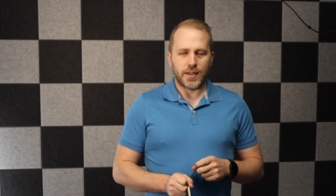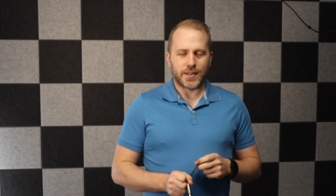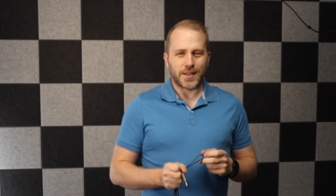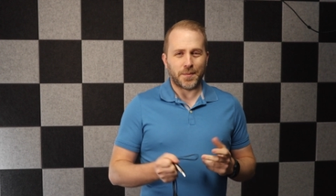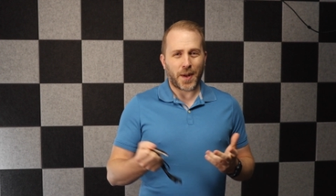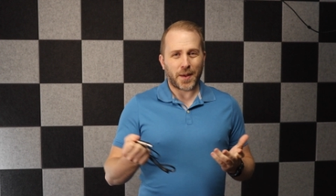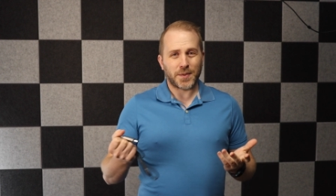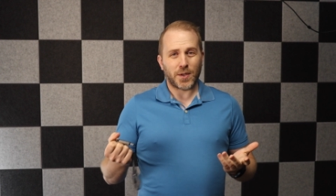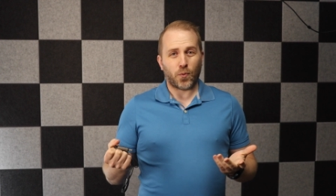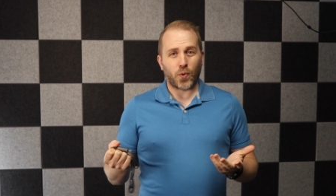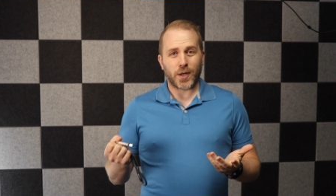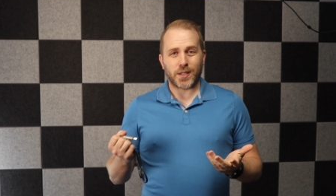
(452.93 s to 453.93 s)
Sometimes
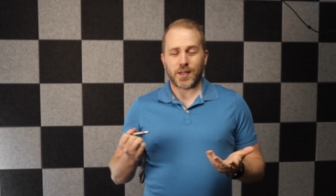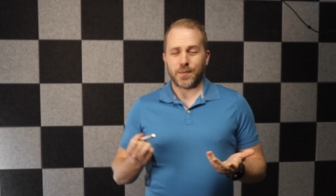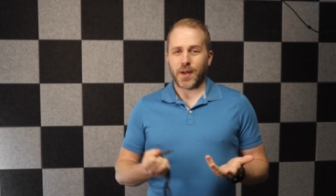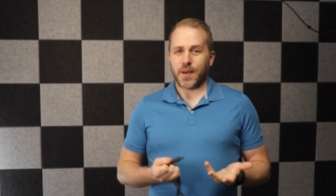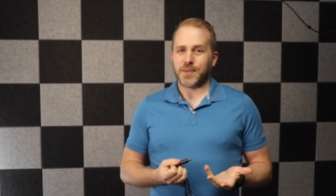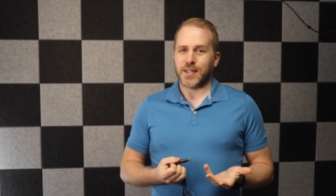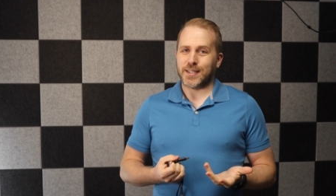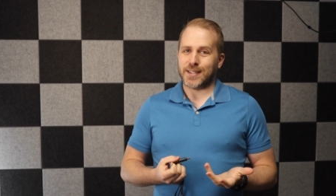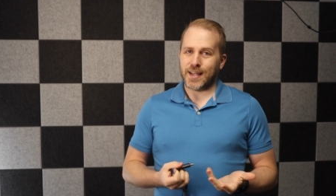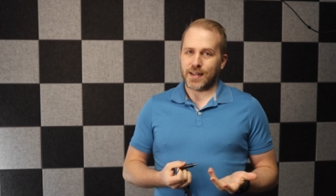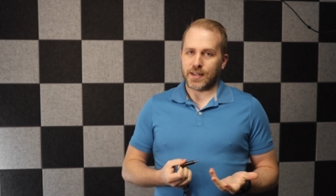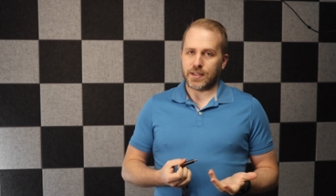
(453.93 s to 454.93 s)
it worked, sometimes it
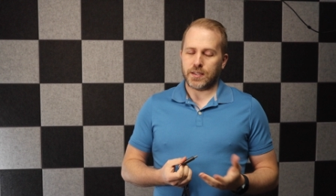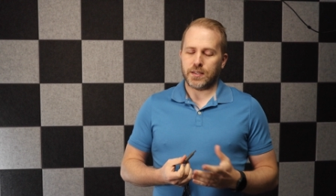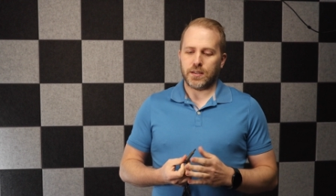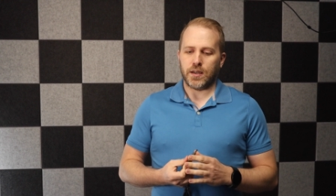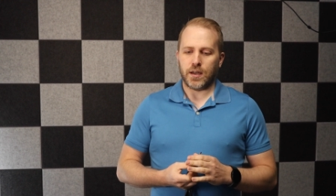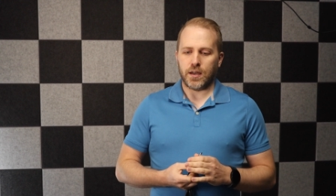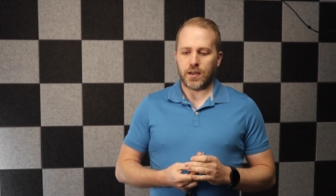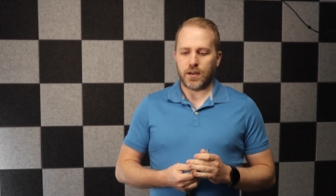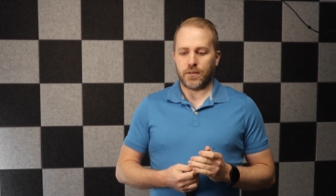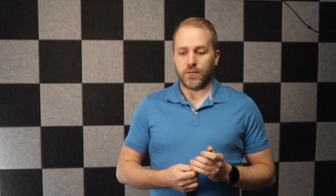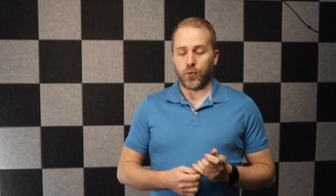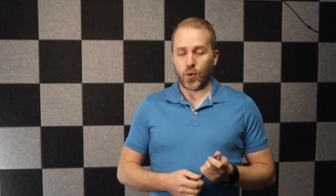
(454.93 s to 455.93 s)
didn't,
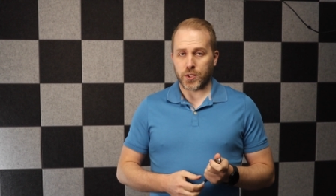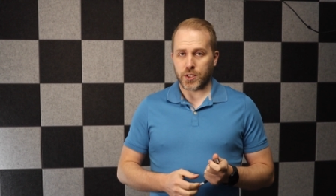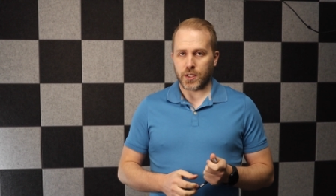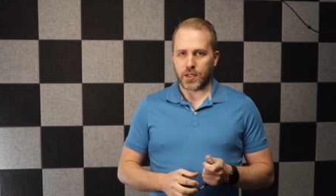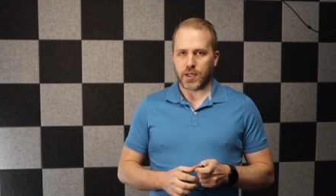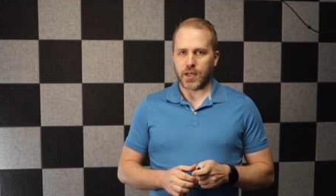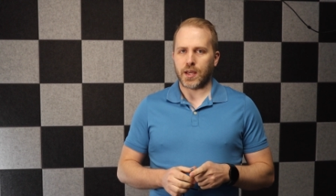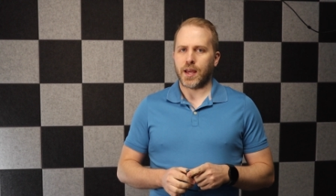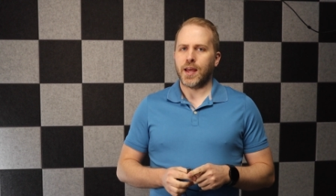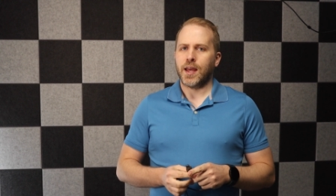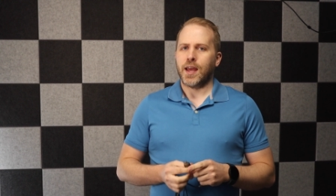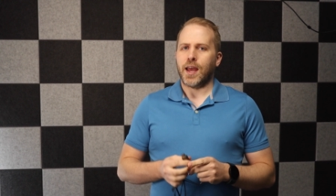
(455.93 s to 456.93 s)
unfortunately.
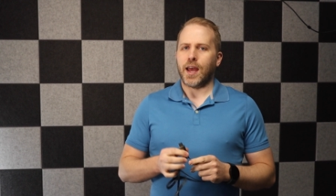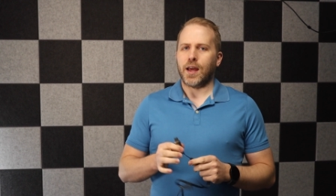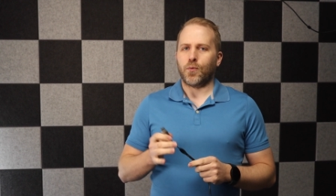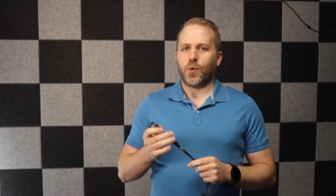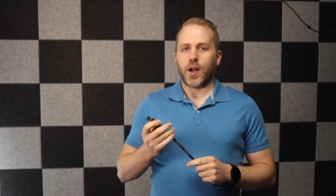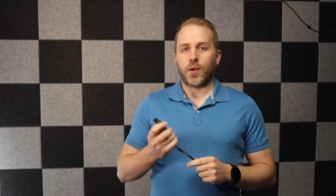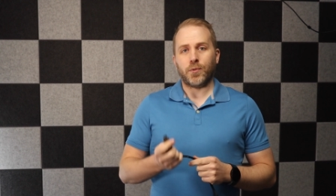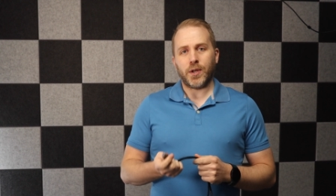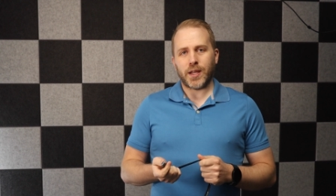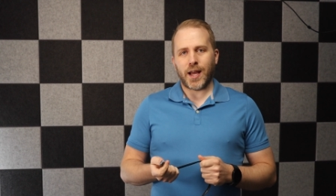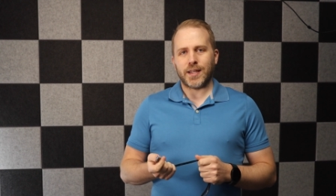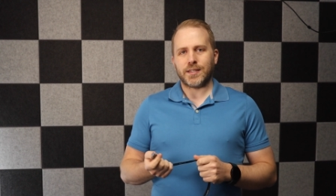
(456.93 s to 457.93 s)
And what I
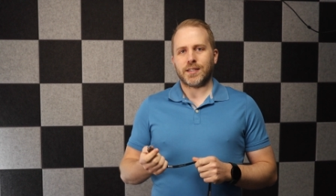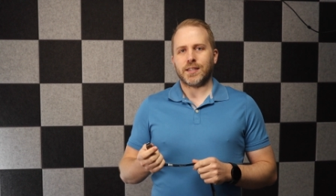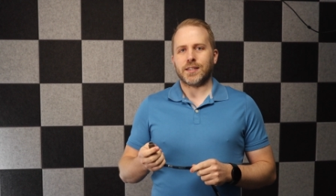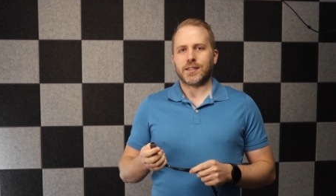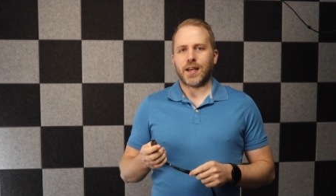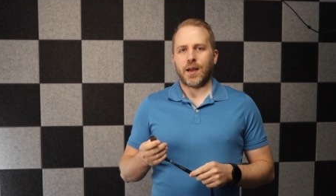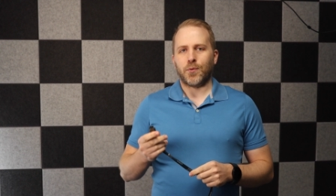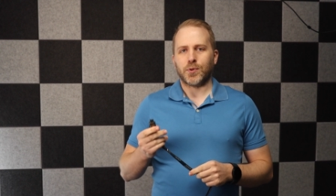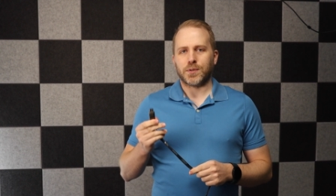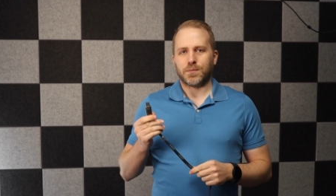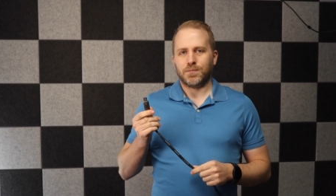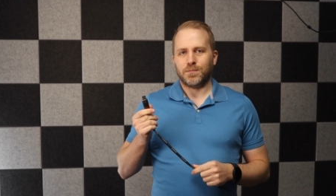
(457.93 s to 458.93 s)
realized is I
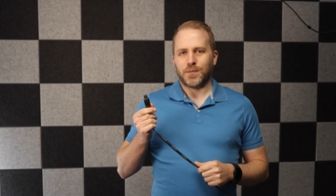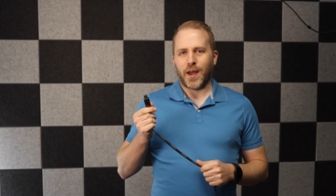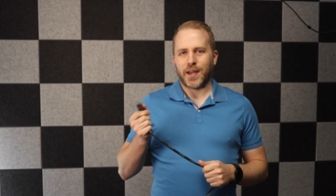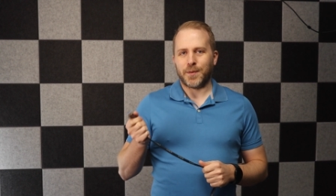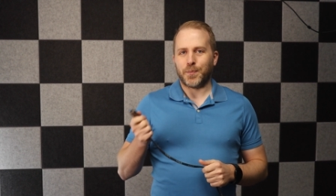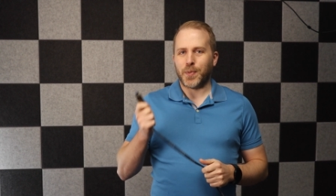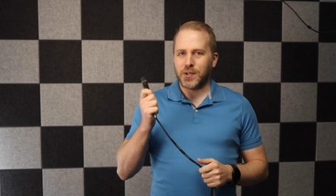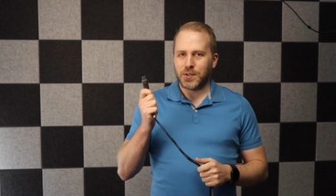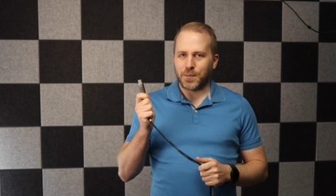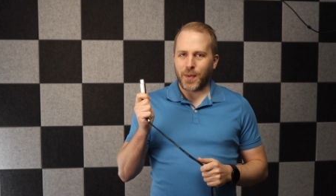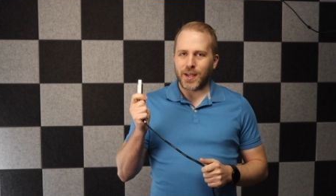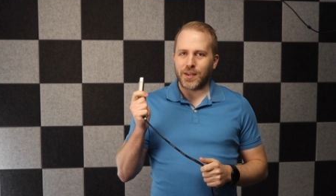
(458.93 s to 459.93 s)
had
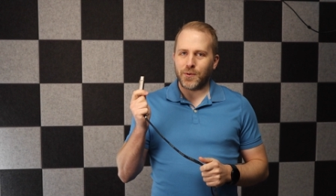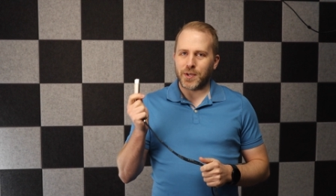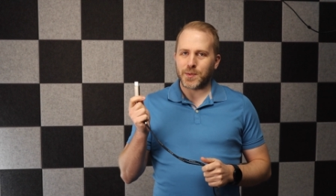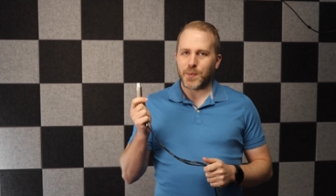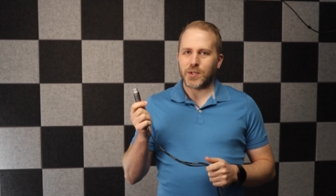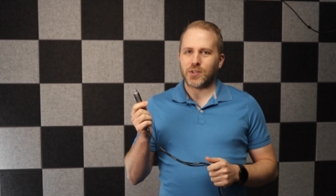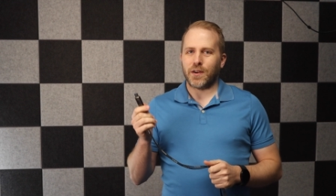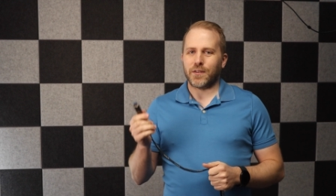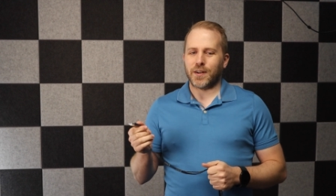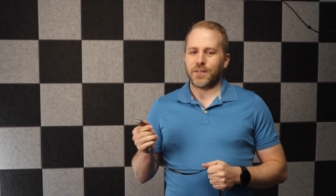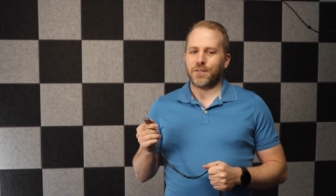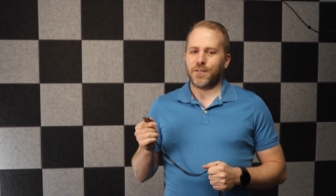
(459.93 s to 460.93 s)
built my USB drive
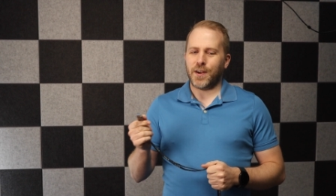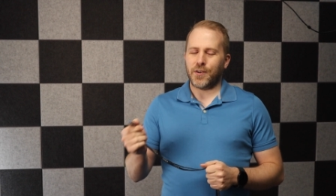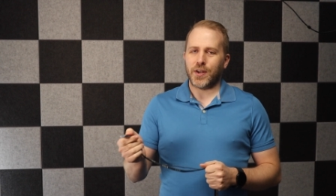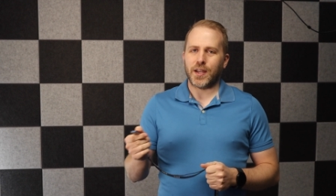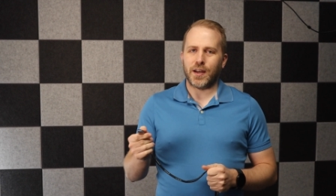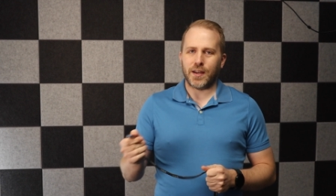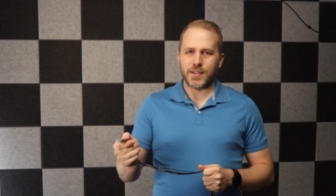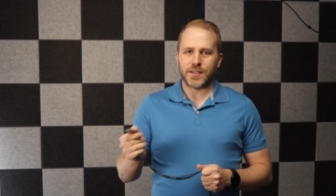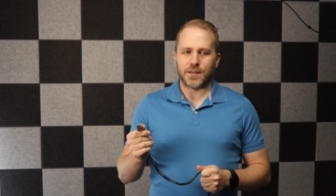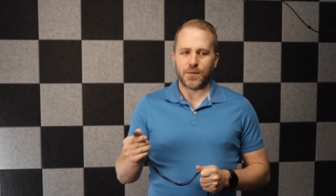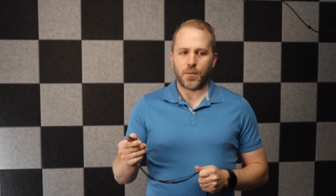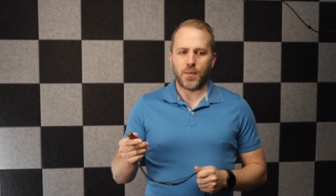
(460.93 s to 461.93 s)
on a very
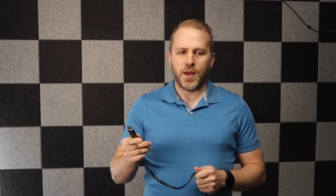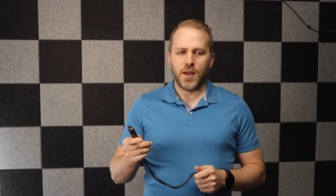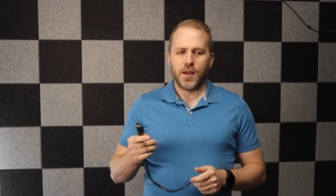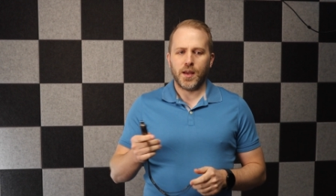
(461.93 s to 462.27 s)
custom